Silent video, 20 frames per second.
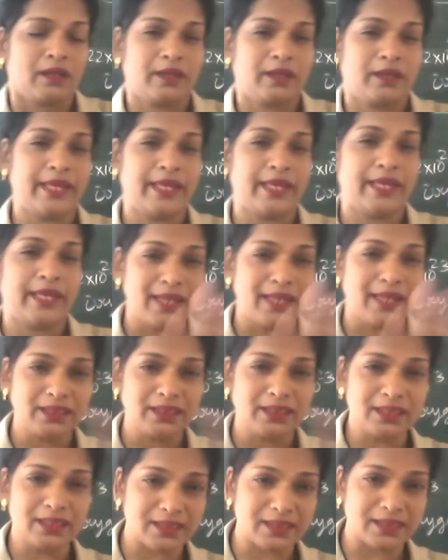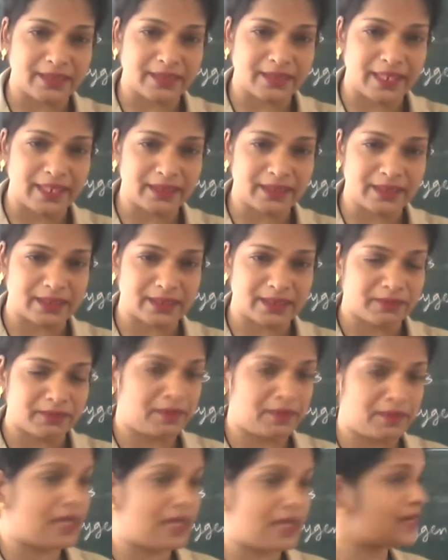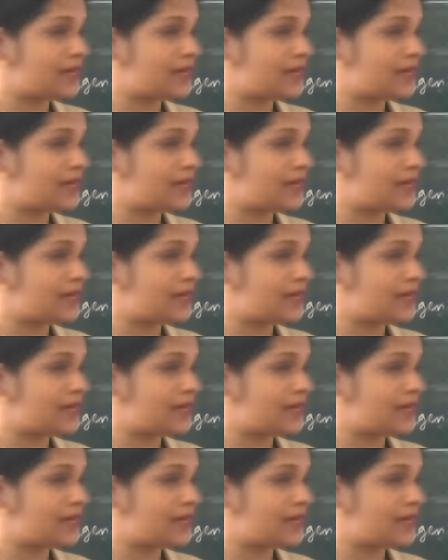gaseous state we are